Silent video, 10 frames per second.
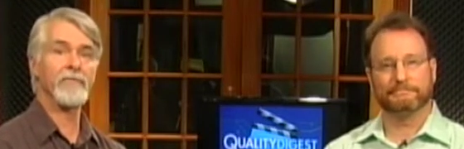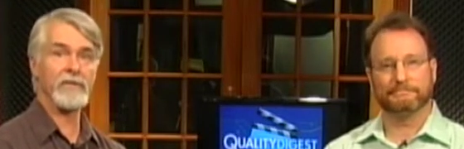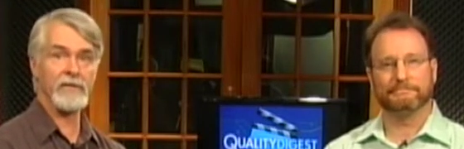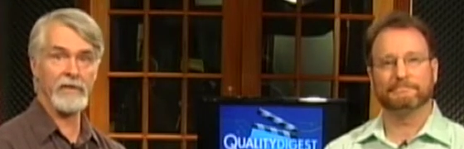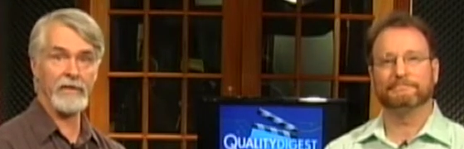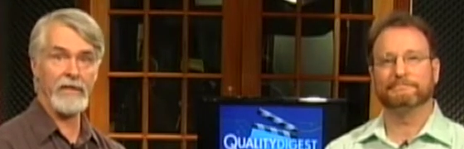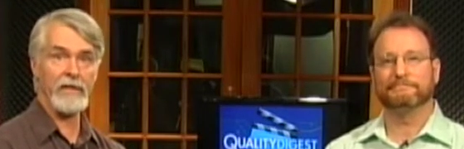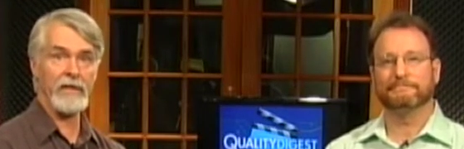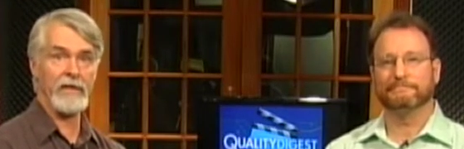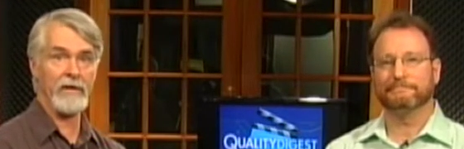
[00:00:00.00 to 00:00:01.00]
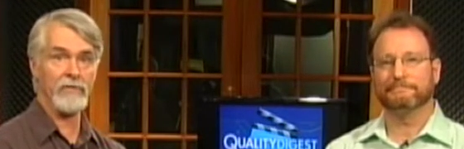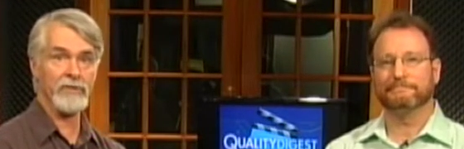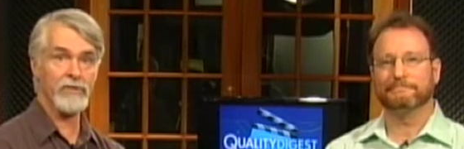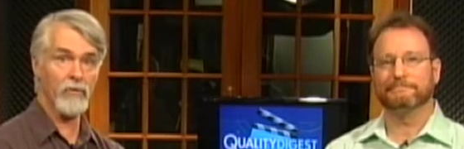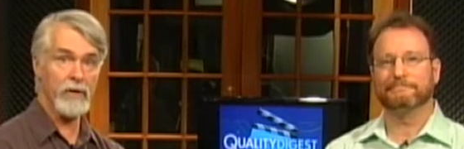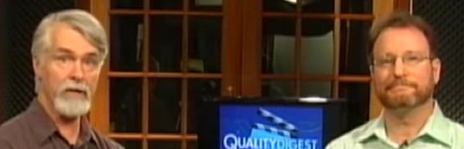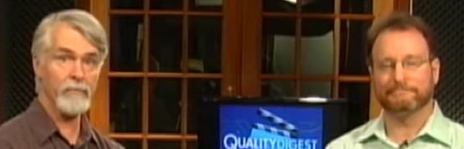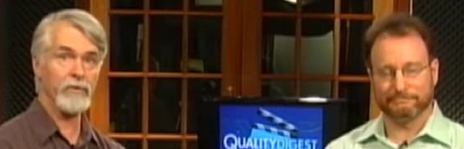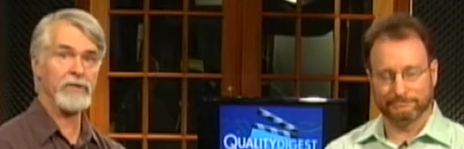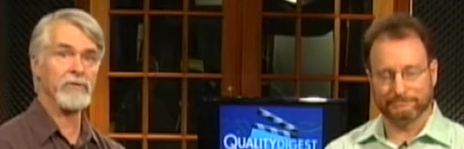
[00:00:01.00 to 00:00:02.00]
Speaker 1: visit the link in our story,
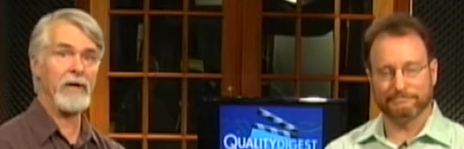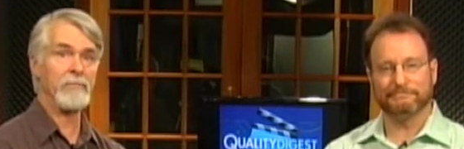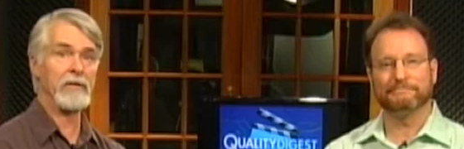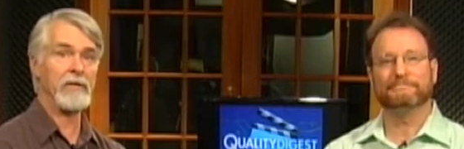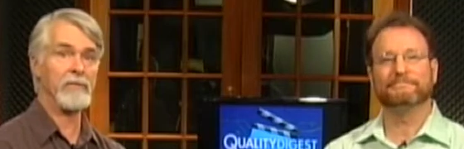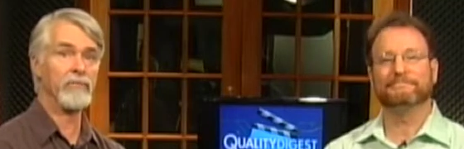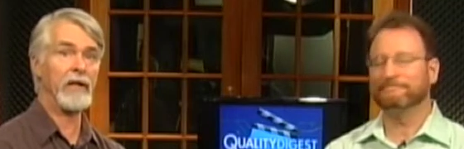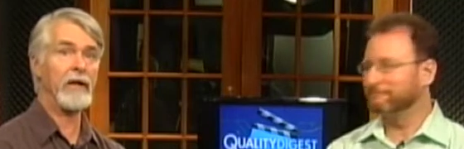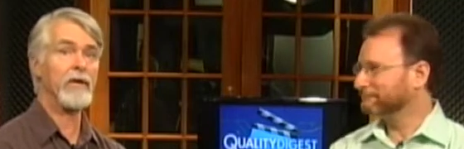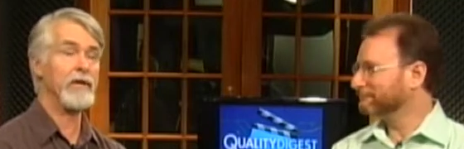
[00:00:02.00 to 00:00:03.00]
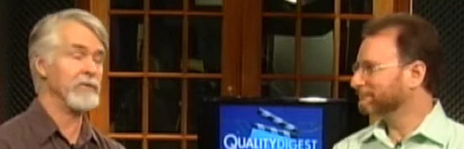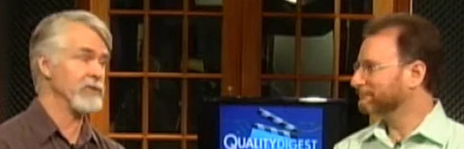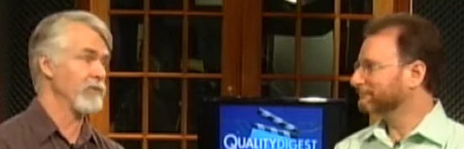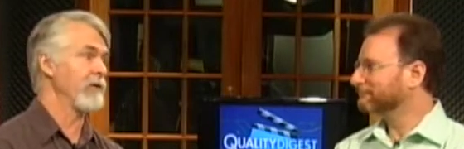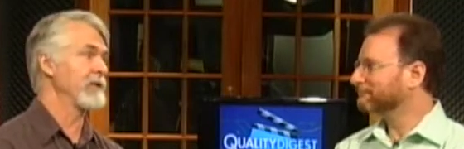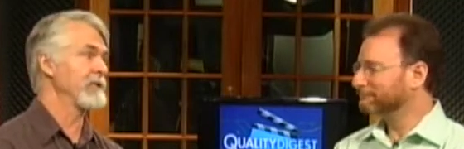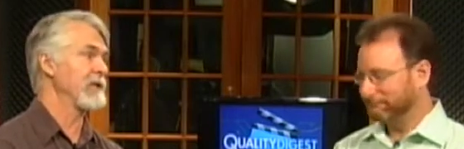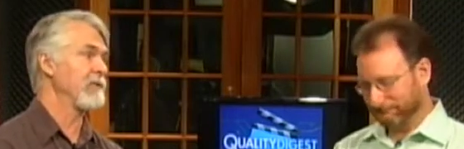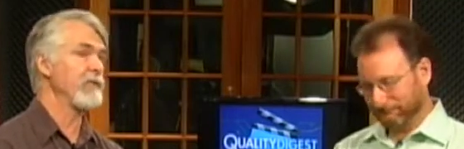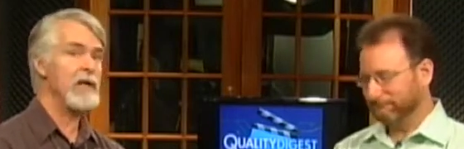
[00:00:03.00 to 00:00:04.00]
which is right beneath the player. In the story
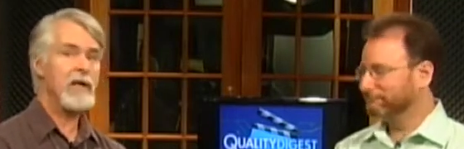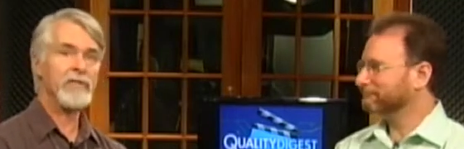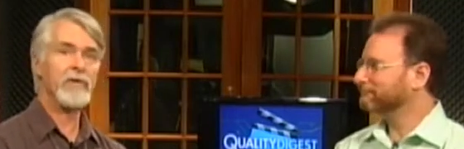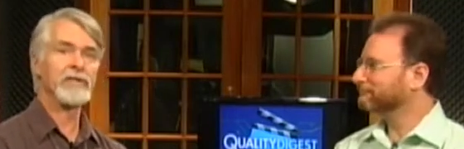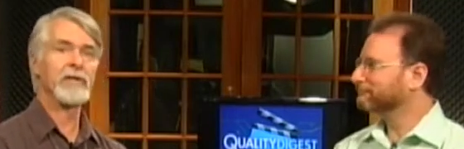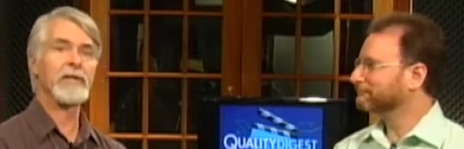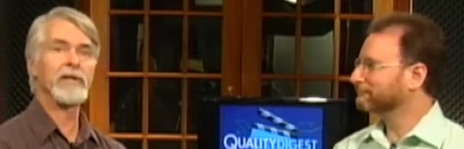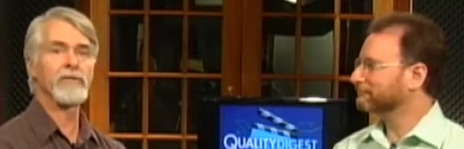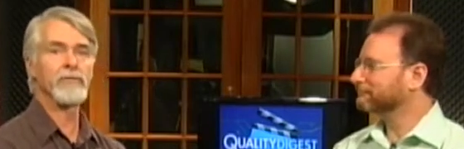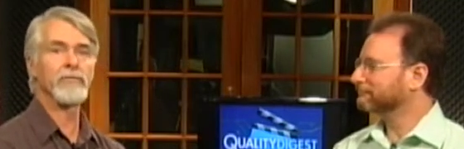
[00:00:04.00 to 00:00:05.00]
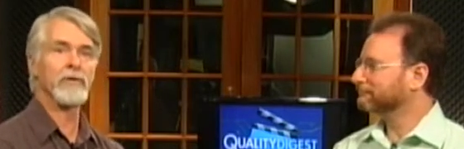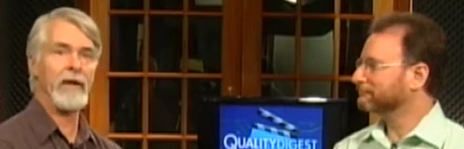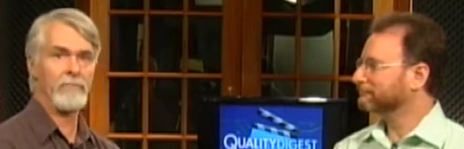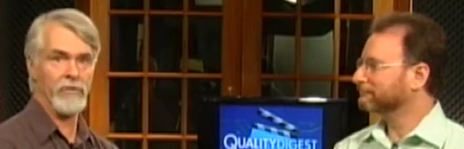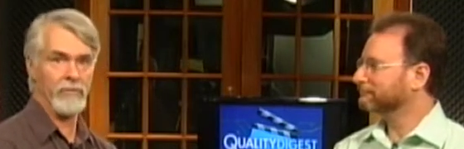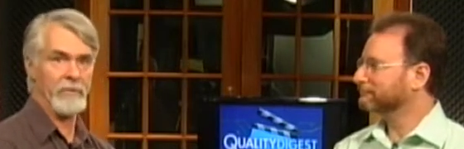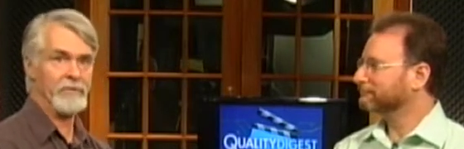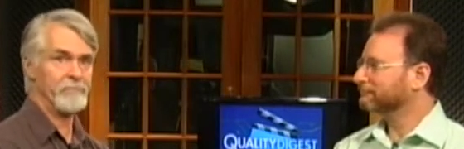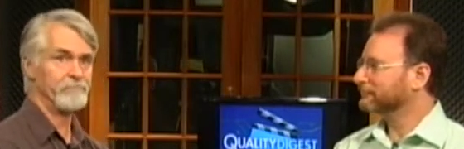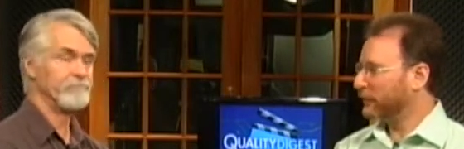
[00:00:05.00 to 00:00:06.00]
itself, there is a link to the grant
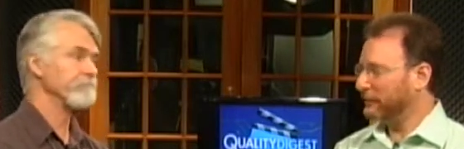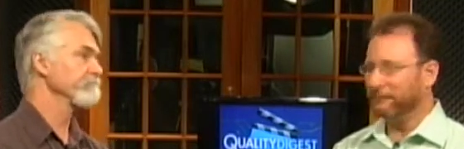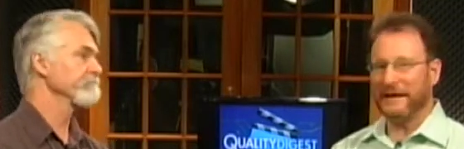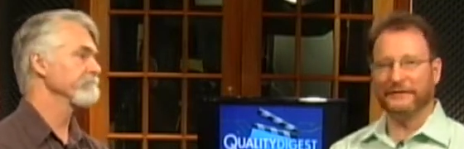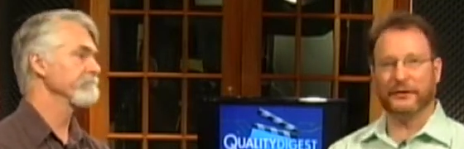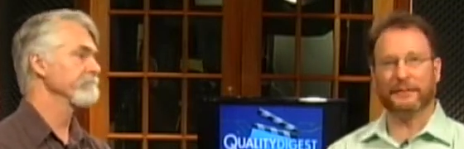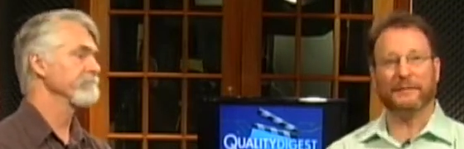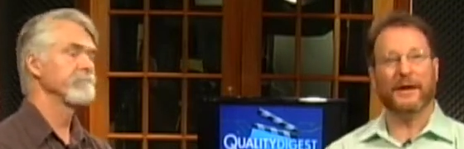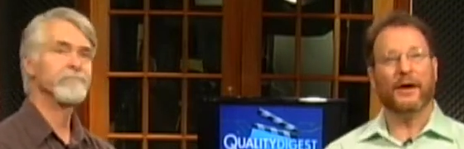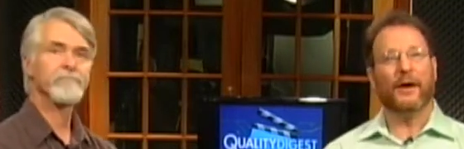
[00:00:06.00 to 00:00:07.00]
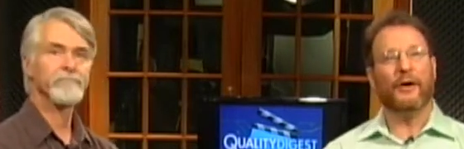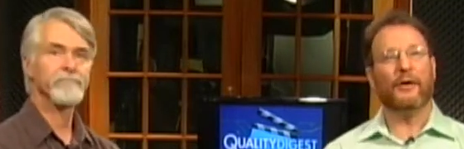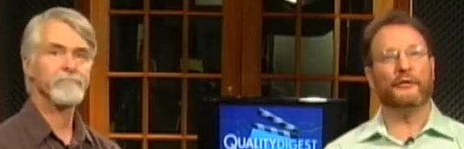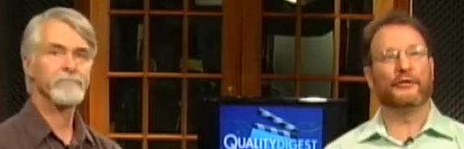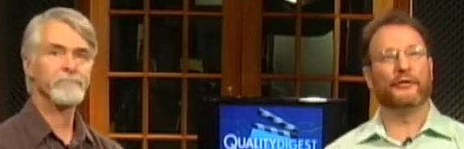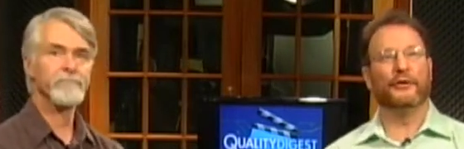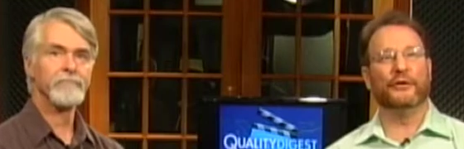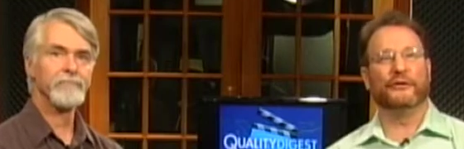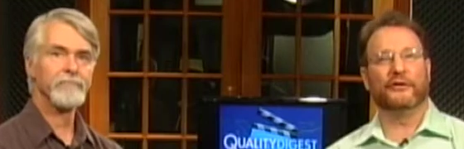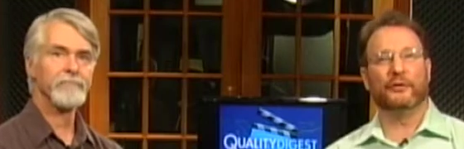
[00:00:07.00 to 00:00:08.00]
programs.
Speaker 2: Great. Thanks, Dirk. Also in the
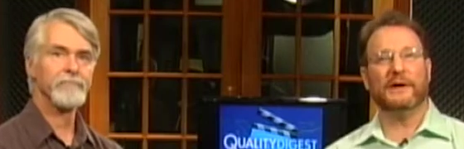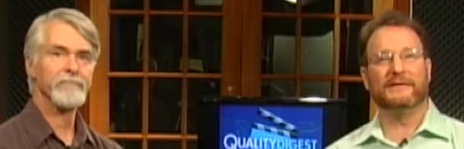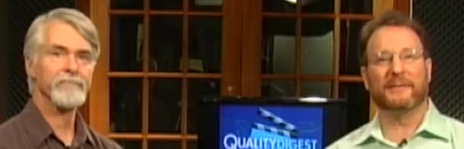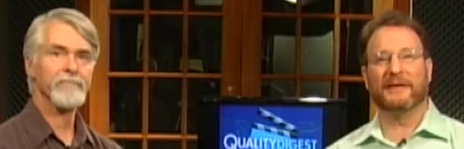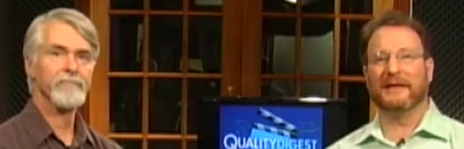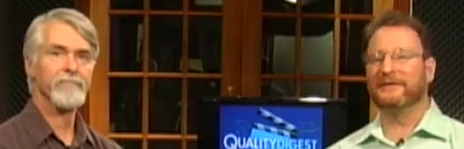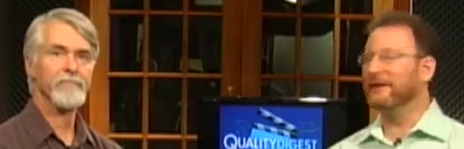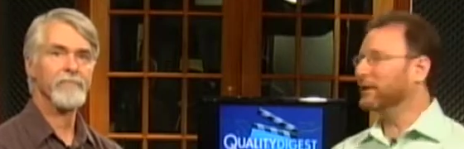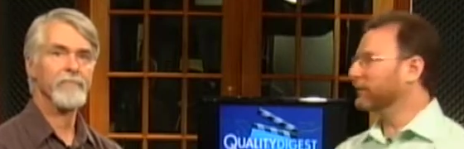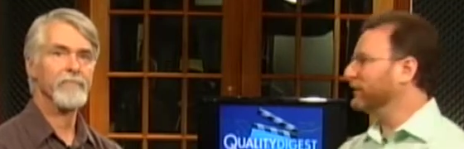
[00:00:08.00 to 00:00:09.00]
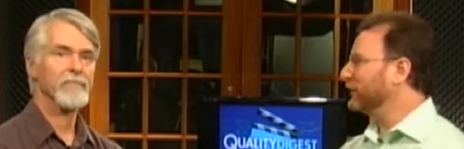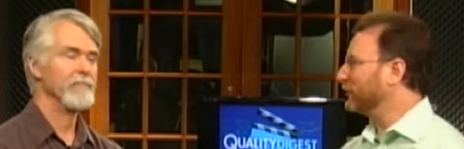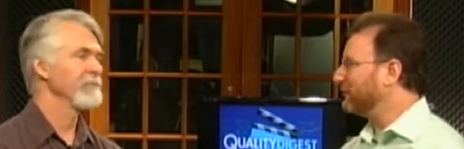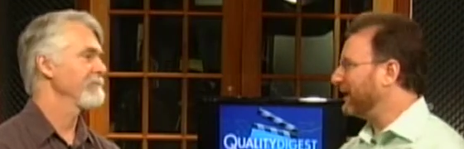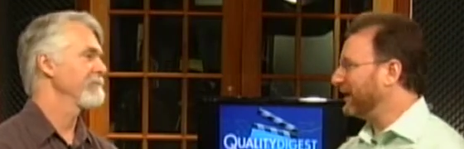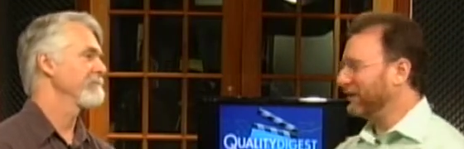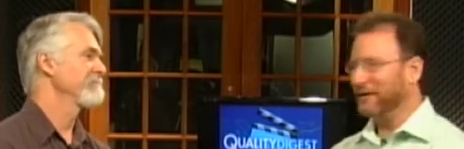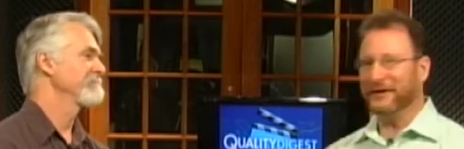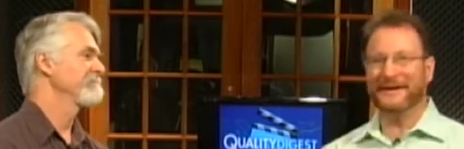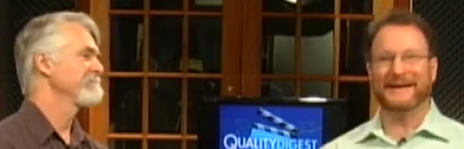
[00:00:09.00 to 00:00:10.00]
news this week, something that's near and dear to my
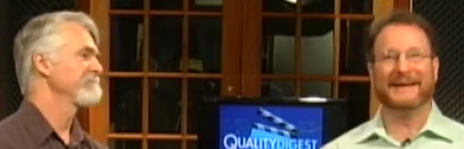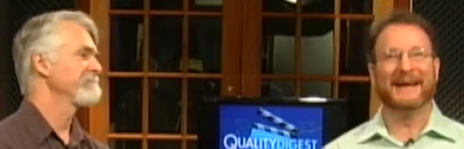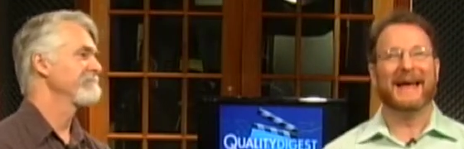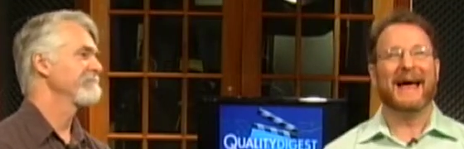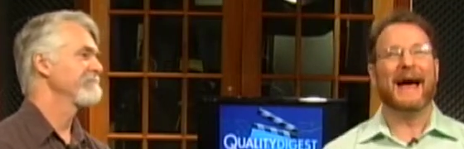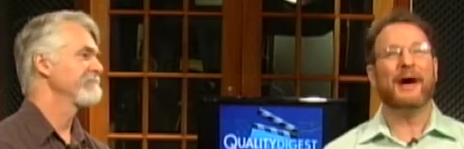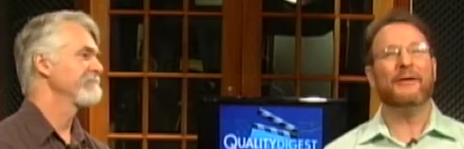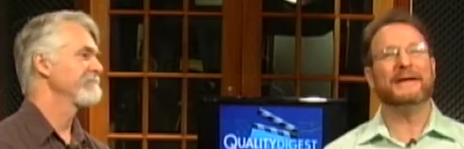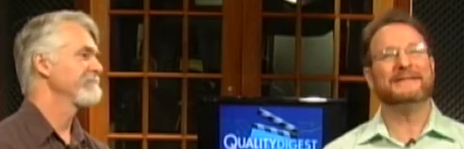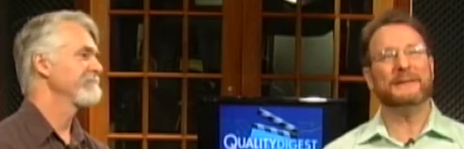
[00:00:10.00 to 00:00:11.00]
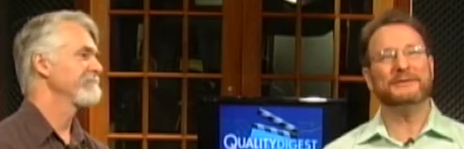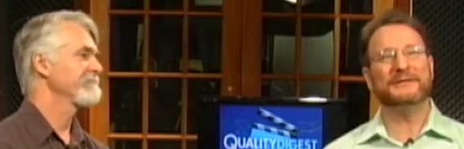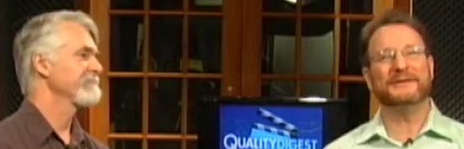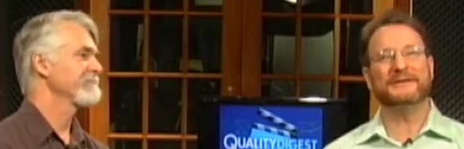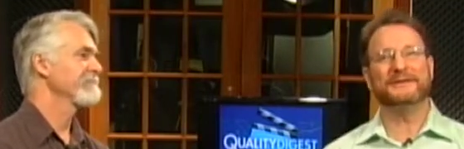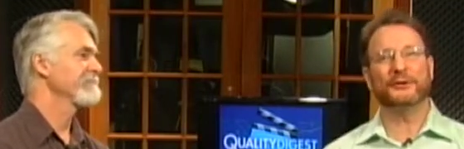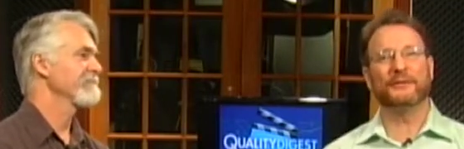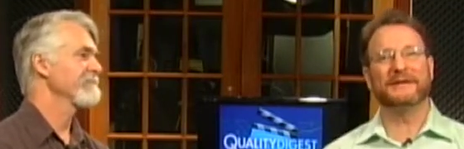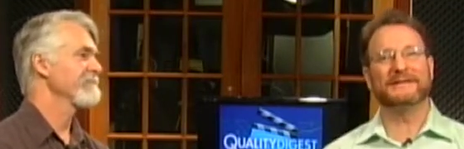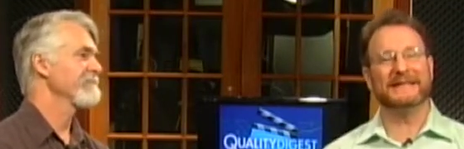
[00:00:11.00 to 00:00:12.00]
heart how exceptional service